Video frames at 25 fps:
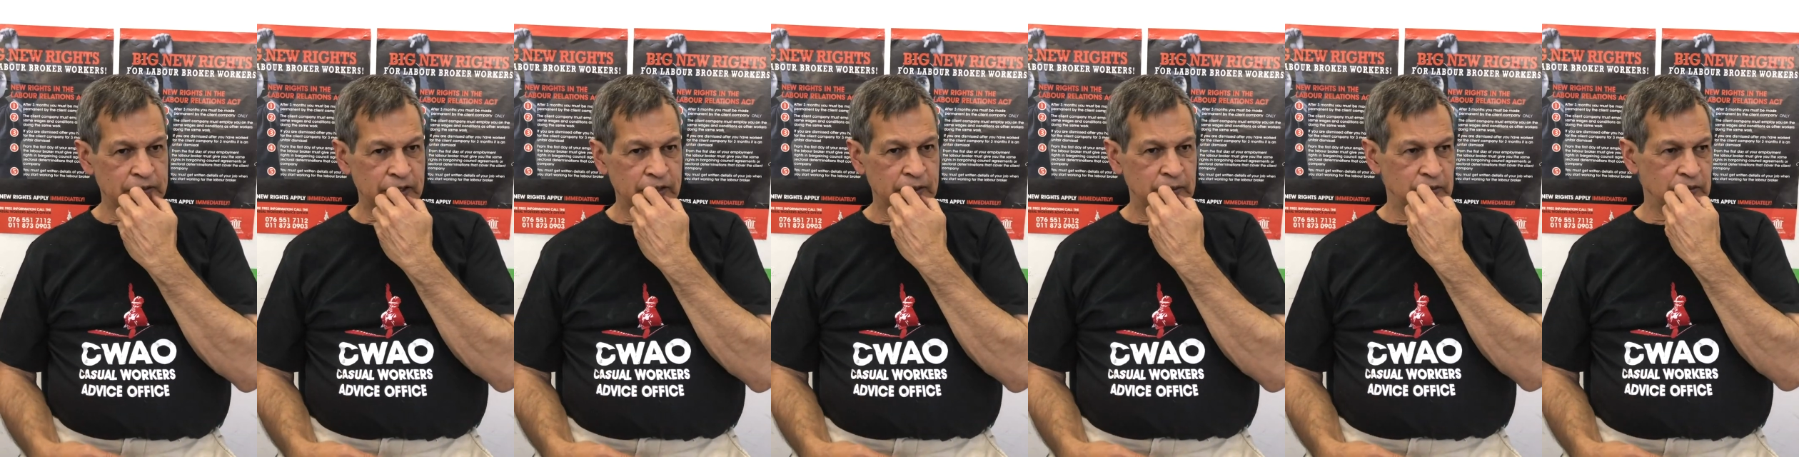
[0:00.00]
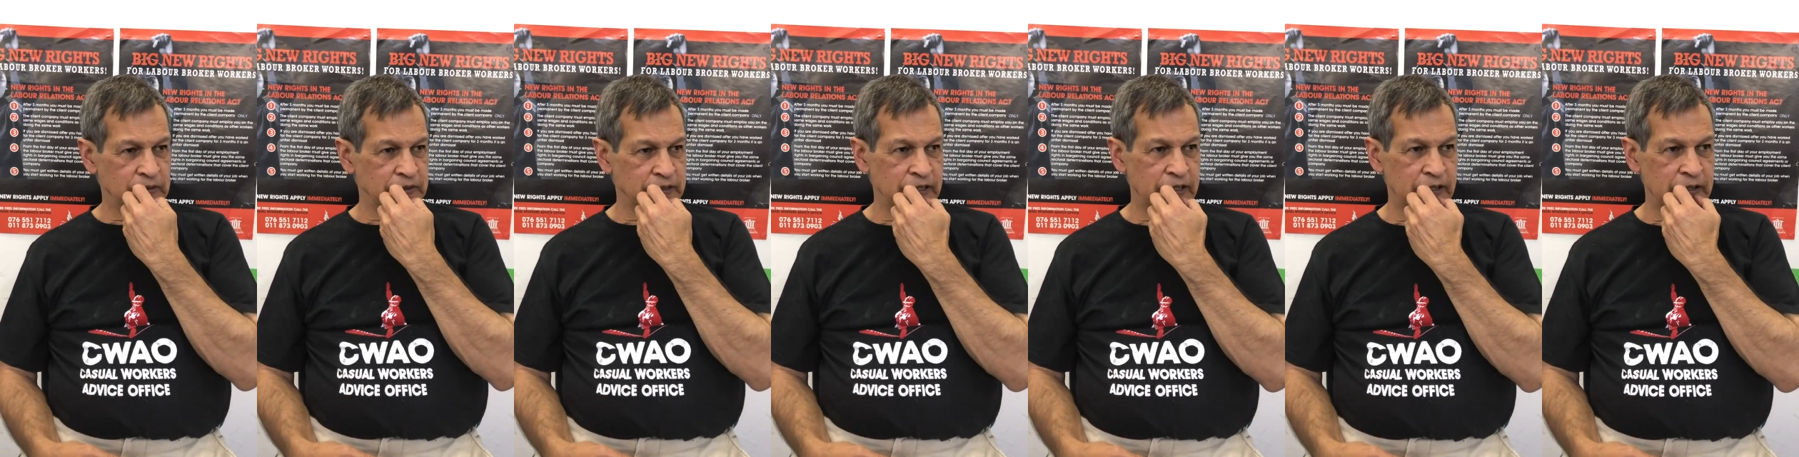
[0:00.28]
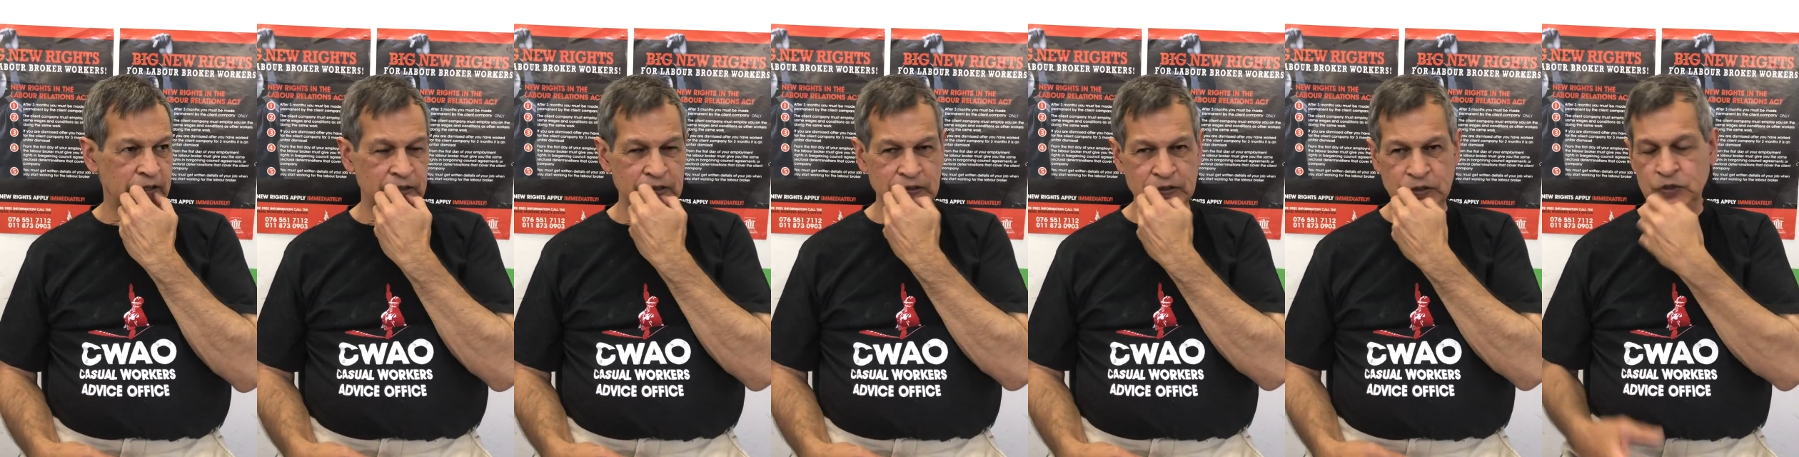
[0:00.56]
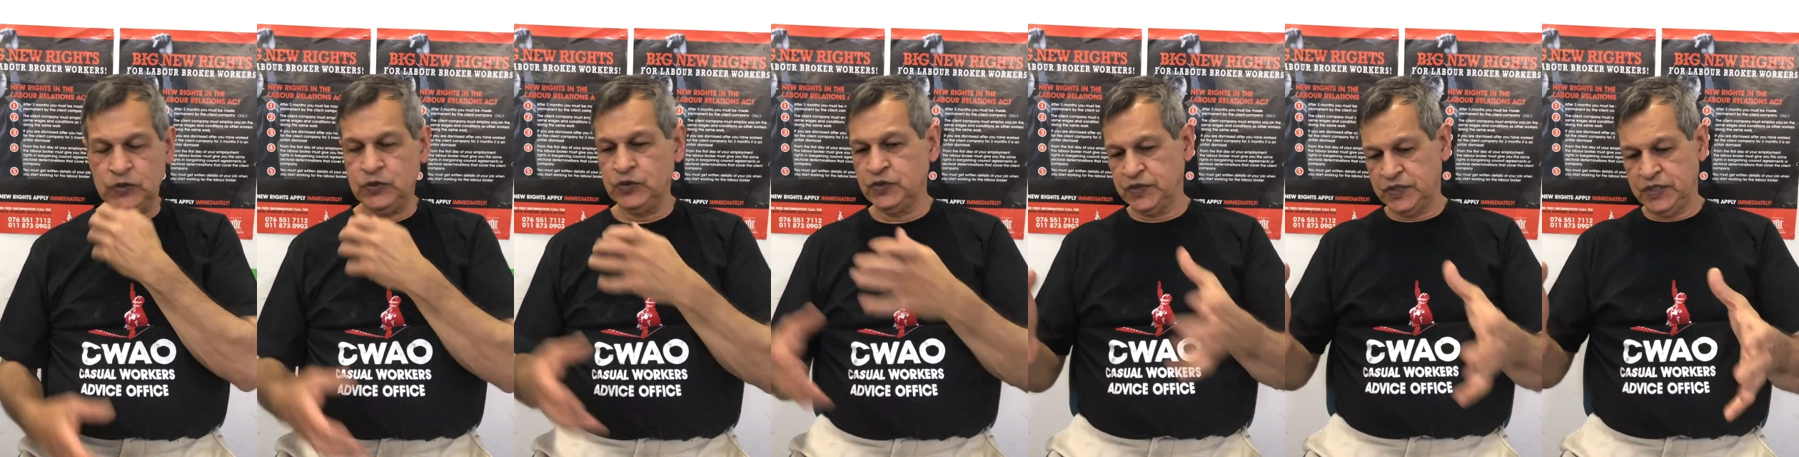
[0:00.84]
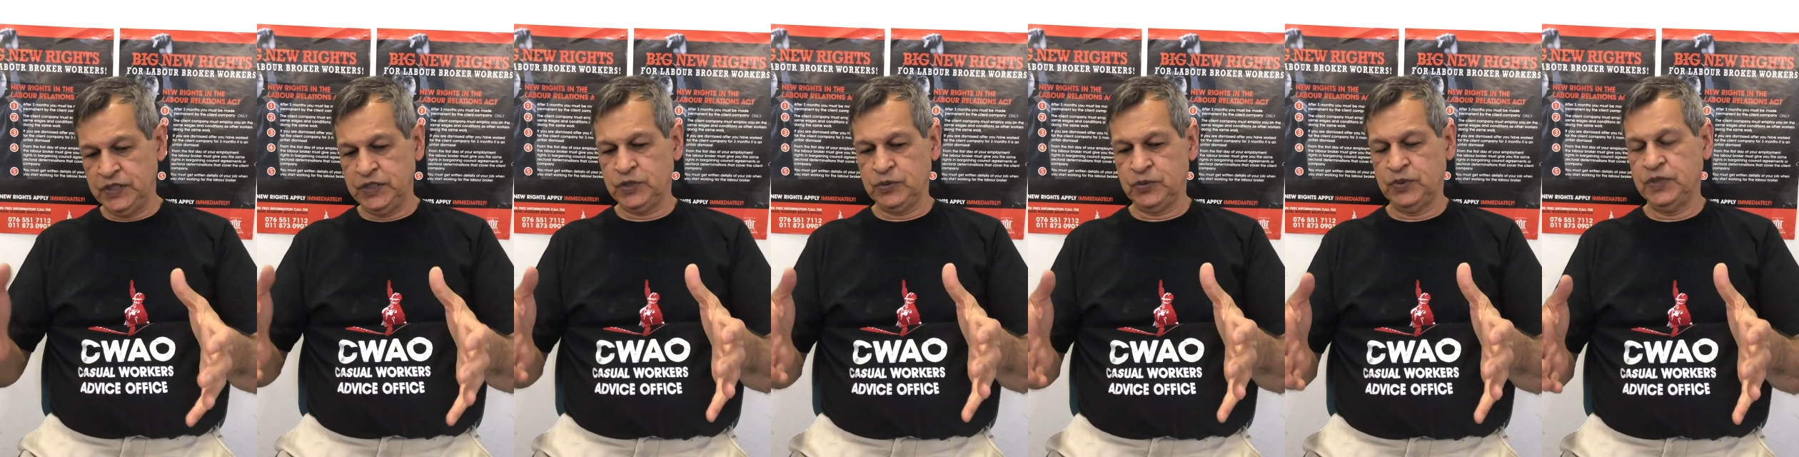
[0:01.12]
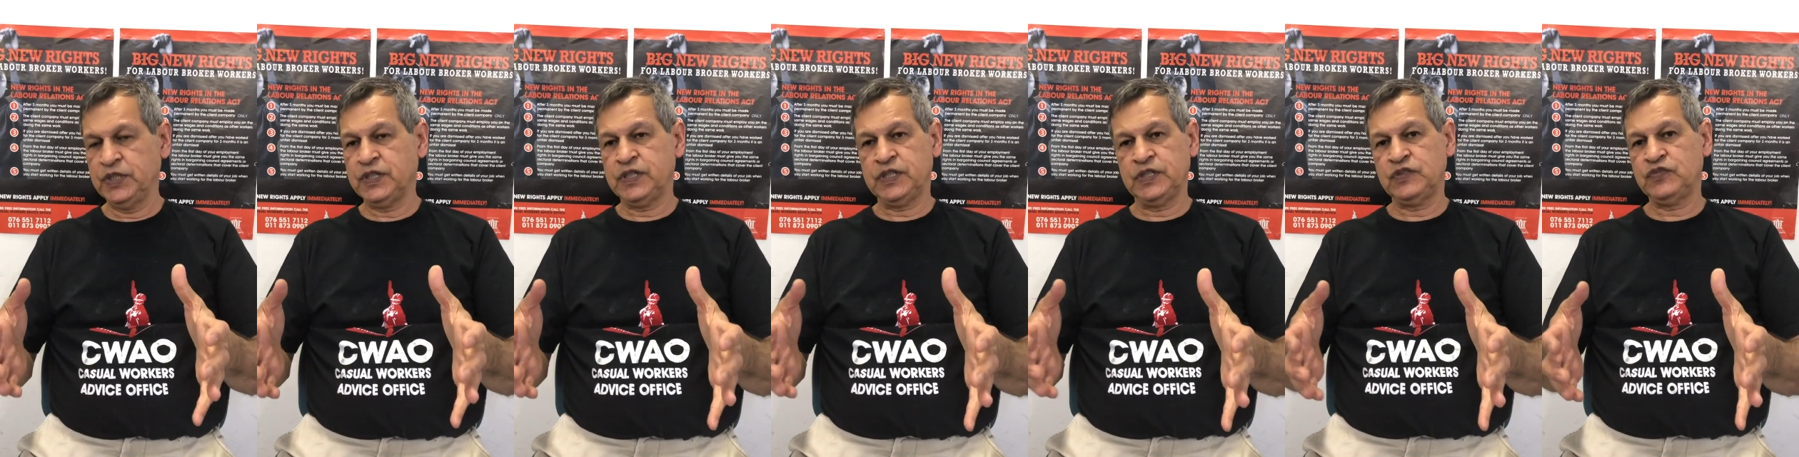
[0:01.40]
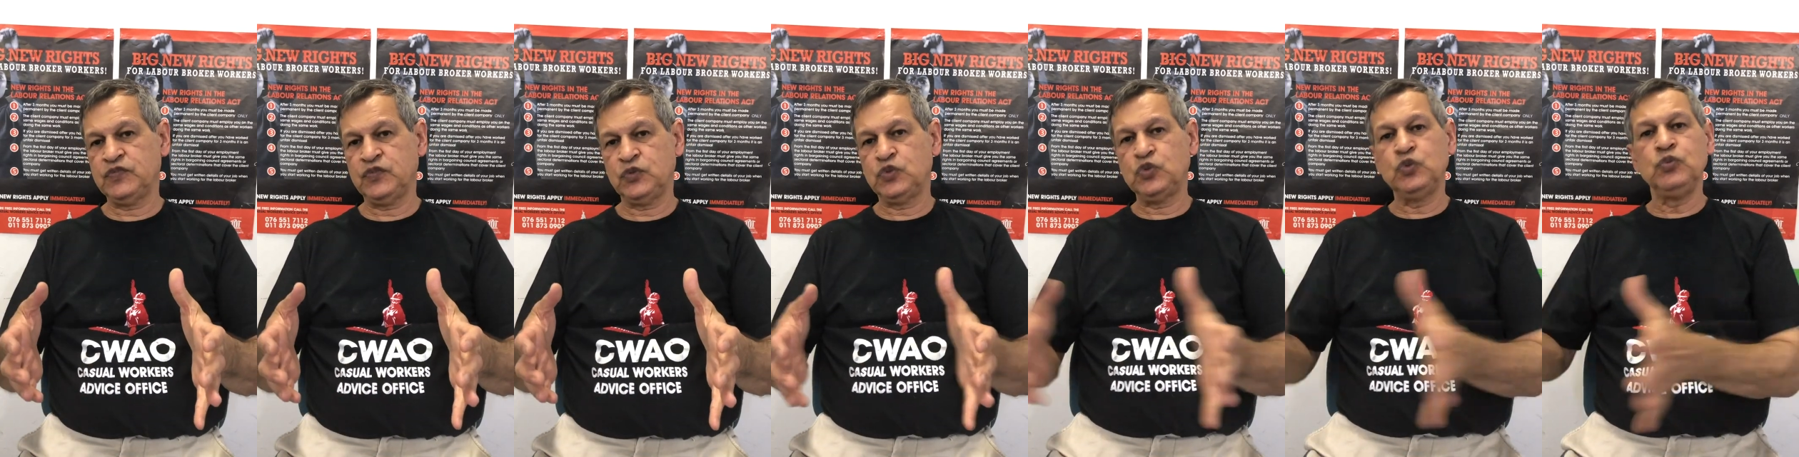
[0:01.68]
they will now use these
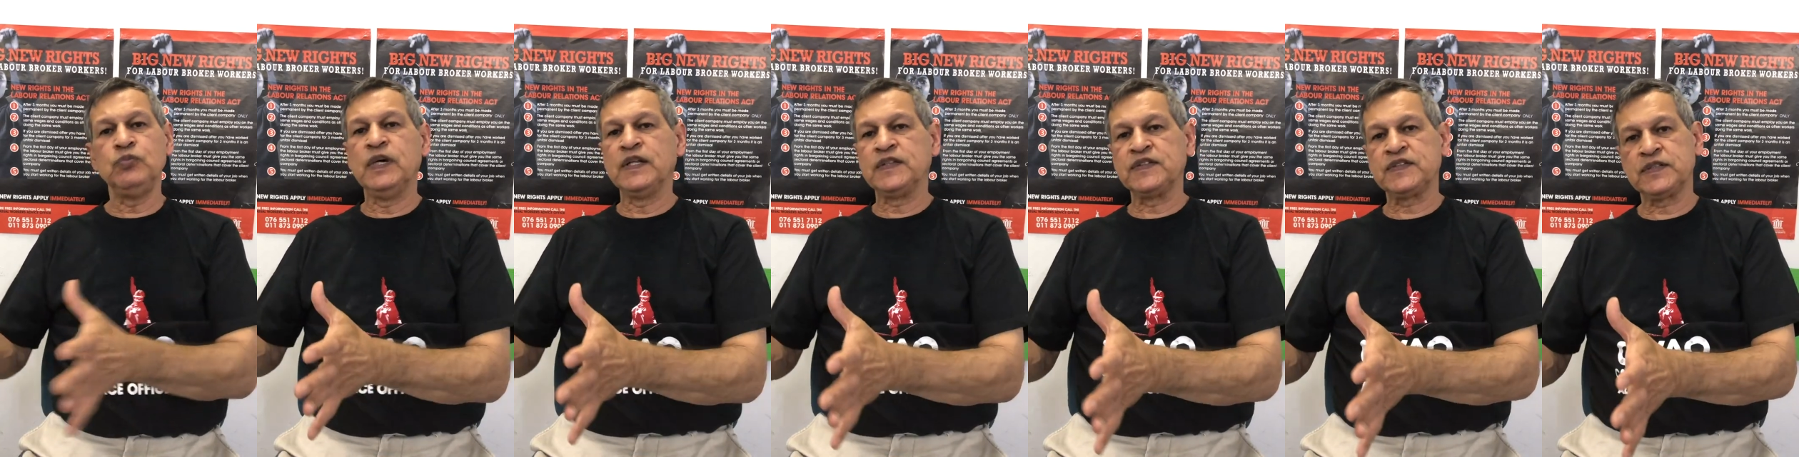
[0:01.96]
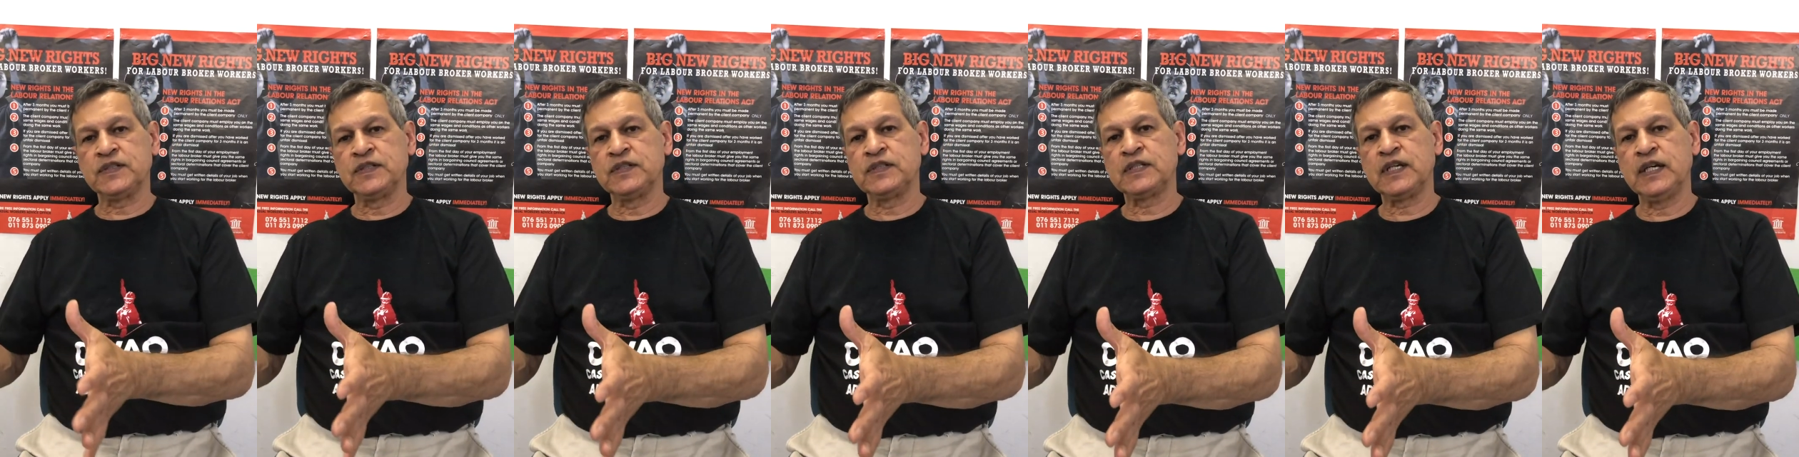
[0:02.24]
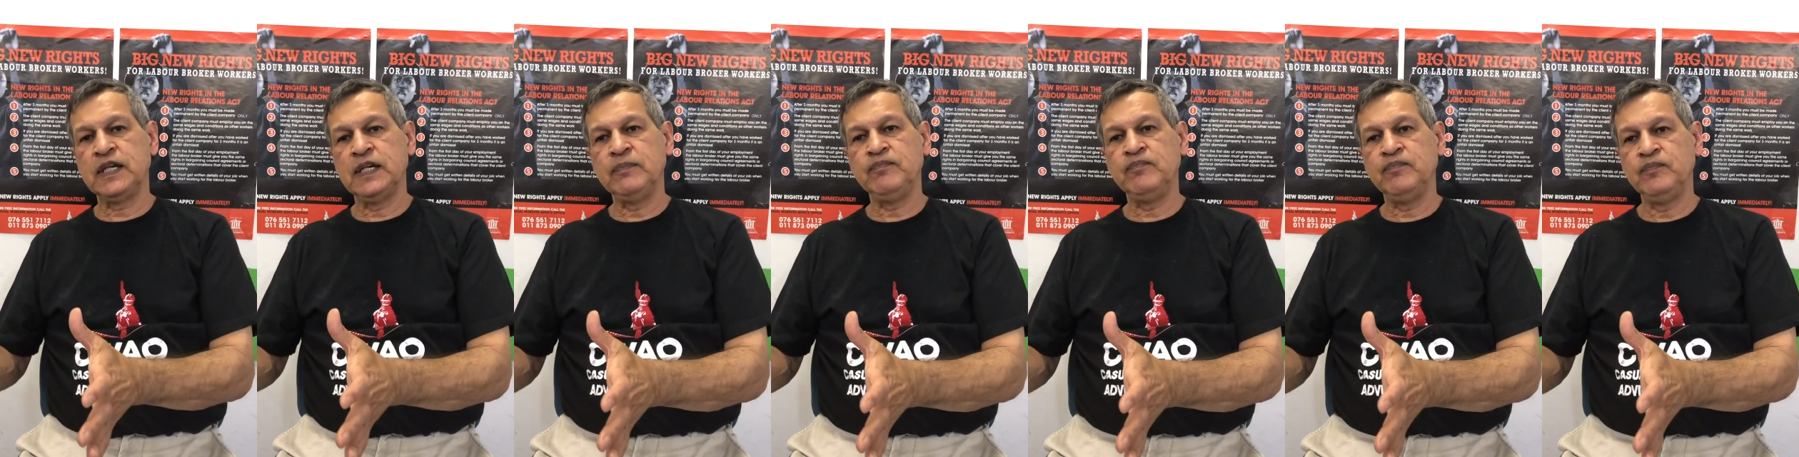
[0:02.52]
workers for 2 months at a time.